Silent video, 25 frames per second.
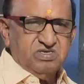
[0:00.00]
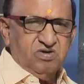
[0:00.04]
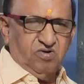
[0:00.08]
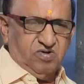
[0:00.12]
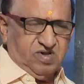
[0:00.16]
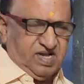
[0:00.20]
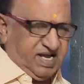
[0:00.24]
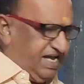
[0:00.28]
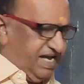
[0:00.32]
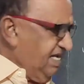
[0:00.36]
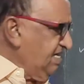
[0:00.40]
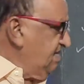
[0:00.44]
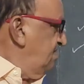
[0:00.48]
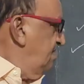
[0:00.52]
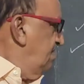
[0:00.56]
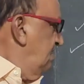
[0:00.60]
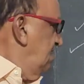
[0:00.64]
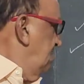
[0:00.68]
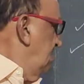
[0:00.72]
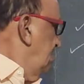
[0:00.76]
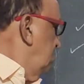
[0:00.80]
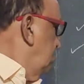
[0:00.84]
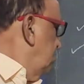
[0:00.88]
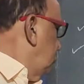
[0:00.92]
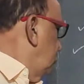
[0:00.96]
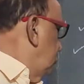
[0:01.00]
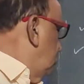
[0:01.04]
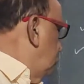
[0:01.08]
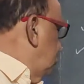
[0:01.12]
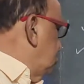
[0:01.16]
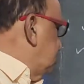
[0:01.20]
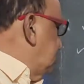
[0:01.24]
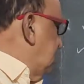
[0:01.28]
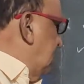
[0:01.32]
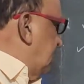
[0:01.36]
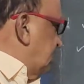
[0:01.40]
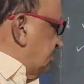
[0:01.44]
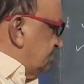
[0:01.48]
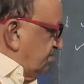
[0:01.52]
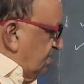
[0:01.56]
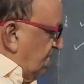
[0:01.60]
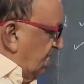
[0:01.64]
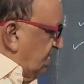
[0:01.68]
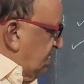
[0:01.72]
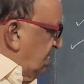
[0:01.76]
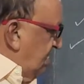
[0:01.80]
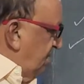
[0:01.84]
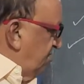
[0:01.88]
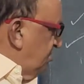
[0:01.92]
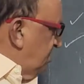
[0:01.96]
Okay? Those are, I
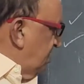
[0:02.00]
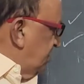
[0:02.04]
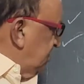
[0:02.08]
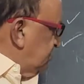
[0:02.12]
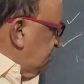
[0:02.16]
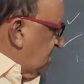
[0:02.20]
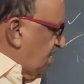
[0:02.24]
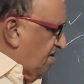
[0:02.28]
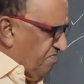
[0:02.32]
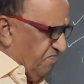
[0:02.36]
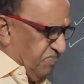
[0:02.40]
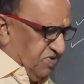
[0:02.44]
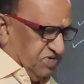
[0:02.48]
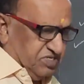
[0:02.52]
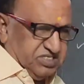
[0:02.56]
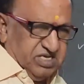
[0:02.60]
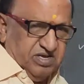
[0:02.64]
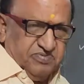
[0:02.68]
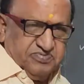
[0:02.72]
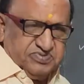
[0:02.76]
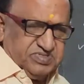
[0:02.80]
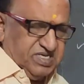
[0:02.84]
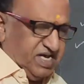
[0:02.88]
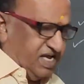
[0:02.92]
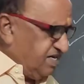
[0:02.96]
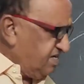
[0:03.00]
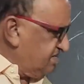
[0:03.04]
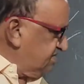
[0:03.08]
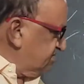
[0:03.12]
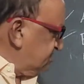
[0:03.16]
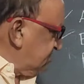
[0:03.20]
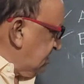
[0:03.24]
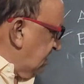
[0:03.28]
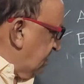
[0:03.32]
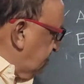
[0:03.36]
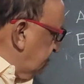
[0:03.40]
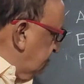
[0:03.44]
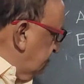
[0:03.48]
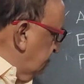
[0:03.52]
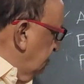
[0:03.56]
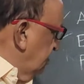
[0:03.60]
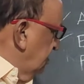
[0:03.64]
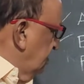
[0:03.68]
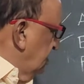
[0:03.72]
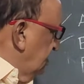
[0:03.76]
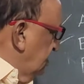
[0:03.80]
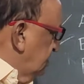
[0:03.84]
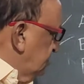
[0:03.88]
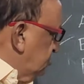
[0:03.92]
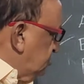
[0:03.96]
gave you examples of sun,
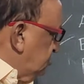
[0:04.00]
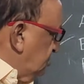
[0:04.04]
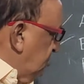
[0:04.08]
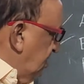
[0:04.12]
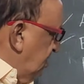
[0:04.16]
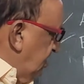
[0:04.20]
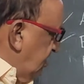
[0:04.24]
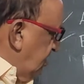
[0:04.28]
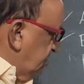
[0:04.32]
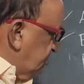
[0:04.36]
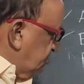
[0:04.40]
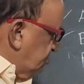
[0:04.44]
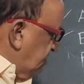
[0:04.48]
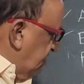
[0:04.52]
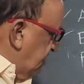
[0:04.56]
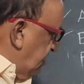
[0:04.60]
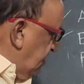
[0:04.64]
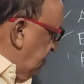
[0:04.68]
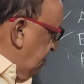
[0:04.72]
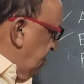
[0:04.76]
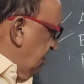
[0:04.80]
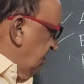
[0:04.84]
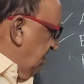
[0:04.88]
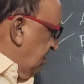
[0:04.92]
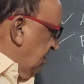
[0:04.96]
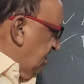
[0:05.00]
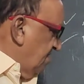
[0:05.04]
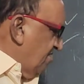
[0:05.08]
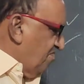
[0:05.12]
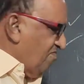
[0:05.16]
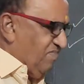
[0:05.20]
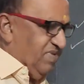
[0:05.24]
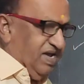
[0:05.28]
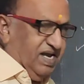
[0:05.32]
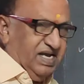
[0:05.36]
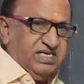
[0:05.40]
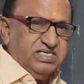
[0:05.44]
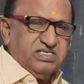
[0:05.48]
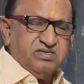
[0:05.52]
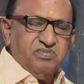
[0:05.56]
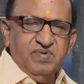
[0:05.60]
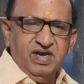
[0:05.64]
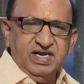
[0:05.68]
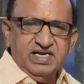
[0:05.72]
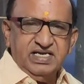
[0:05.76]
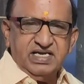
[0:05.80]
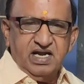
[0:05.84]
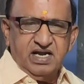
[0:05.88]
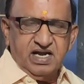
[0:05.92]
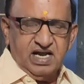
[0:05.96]
sea, meat,
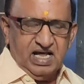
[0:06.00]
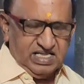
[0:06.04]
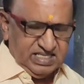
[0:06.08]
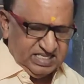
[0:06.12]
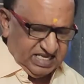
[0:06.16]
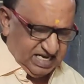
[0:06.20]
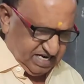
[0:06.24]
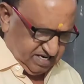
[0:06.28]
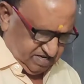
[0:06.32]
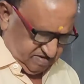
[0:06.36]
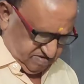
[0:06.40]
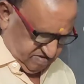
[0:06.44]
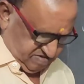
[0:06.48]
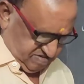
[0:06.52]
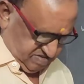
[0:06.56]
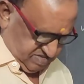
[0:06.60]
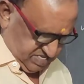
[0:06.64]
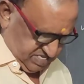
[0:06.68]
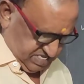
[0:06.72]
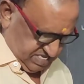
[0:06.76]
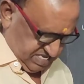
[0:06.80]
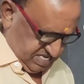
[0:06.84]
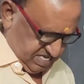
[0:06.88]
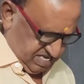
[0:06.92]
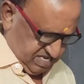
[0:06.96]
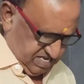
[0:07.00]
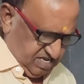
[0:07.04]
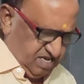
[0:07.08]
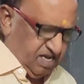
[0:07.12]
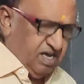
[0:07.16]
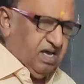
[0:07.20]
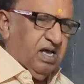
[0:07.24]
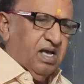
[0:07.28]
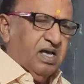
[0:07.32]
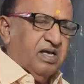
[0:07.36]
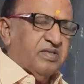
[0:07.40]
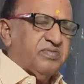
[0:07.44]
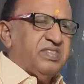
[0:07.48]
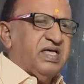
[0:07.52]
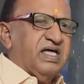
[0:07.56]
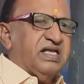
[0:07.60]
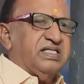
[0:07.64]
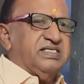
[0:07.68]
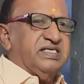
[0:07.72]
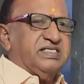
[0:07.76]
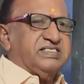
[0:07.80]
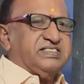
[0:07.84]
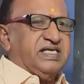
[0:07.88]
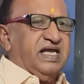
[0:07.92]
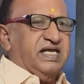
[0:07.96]
and all that. There is
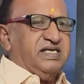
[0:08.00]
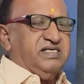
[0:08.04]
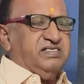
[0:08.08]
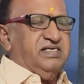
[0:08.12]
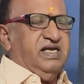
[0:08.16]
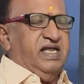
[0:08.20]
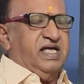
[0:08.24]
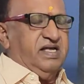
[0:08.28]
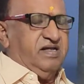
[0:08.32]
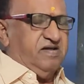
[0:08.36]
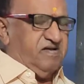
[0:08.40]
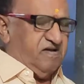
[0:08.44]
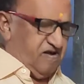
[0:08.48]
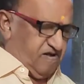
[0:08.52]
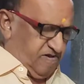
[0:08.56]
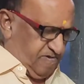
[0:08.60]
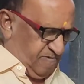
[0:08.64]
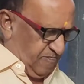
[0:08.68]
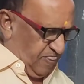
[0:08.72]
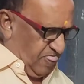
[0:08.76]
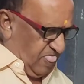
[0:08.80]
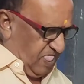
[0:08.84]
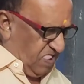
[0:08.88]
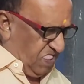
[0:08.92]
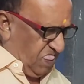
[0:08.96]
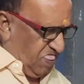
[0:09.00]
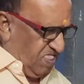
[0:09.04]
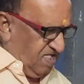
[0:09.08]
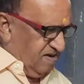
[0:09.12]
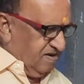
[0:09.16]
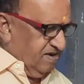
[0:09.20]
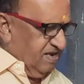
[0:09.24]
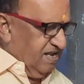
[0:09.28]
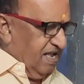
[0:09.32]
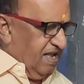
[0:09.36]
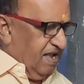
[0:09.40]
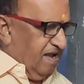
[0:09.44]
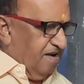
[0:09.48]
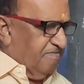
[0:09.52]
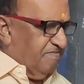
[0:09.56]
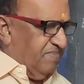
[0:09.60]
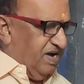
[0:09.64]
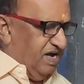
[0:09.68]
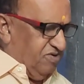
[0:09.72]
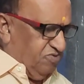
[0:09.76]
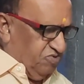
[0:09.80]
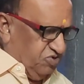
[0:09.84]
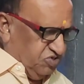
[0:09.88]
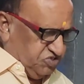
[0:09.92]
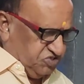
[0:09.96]
a technique
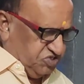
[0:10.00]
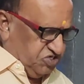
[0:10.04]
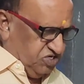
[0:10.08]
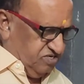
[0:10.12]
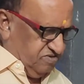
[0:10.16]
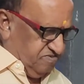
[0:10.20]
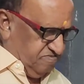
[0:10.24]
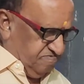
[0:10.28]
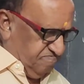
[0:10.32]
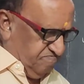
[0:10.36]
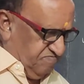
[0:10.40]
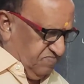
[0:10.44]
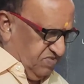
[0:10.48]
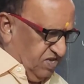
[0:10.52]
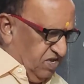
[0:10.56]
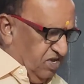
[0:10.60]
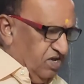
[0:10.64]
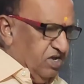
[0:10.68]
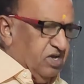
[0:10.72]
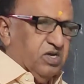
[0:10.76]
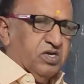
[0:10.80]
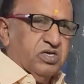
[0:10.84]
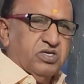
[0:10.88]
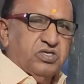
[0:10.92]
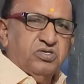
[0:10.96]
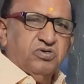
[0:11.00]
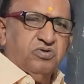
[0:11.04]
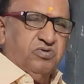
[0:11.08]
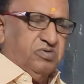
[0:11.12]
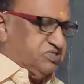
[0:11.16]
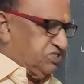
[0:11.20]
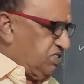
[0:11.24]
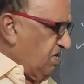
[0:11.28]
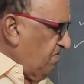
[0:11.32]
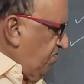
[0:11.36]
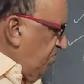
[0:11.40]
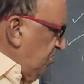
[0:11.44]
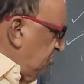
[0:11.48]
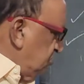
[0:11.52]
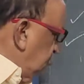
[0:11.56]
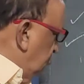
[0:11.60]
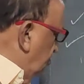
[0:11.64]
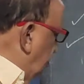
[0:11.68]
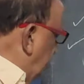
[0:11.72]
by which suppose you